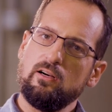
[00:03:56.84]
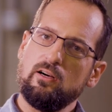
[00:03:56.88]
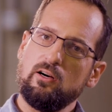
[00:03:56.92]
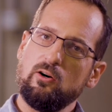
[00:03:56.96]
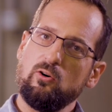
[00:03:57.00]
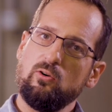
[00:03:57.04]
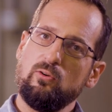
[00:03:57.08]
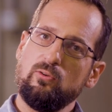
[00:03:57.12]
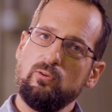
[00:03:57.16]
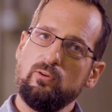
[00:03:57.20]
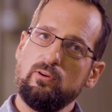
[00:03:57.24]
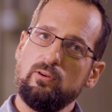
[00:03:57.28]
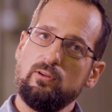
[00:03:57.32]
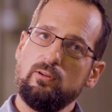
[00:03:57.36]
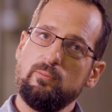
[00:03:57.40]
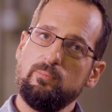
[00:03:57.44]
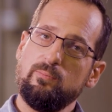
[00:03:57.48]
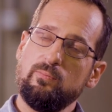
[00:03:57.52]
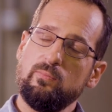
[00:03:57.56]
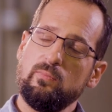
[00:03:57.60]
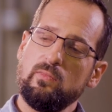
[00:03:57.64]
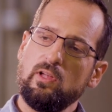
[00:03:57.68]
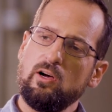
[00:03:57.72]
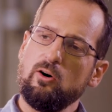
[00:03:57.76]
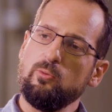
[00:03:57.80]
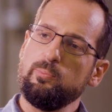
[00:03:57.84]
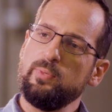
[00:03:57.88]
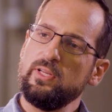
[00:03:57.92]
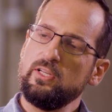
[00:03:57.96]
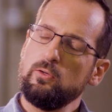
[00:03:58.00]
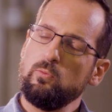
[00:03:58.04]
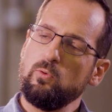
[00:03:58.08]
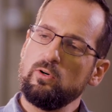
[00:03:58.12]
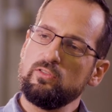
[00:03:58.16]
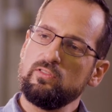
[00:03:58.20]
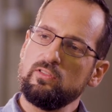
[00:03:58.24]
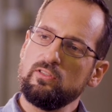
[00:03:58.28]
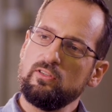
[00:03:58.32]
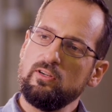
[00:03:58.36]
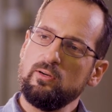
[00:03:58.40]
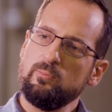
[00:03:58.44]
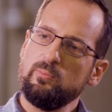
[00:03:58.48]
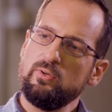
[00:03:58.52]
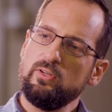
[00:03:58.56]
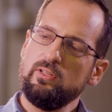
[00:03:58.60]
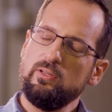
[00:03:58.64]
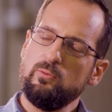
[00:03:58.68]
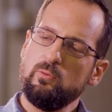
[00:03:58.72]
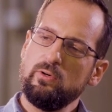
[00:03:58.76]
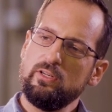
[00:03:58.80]
How big was the
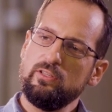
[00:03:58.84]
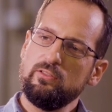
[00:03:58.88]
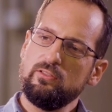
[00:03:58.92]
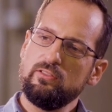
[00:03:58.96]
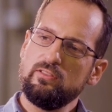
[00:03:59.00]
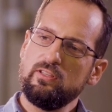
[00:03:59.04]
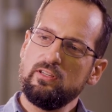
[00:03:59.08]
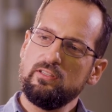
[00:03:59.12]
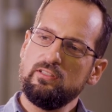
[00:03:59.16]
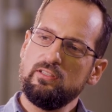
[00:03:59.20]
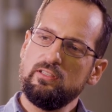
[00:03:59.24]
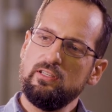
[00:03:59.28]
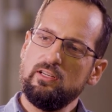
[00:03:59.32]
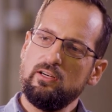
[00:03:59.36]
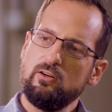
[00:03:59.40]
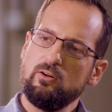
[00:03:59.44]
company when you started here?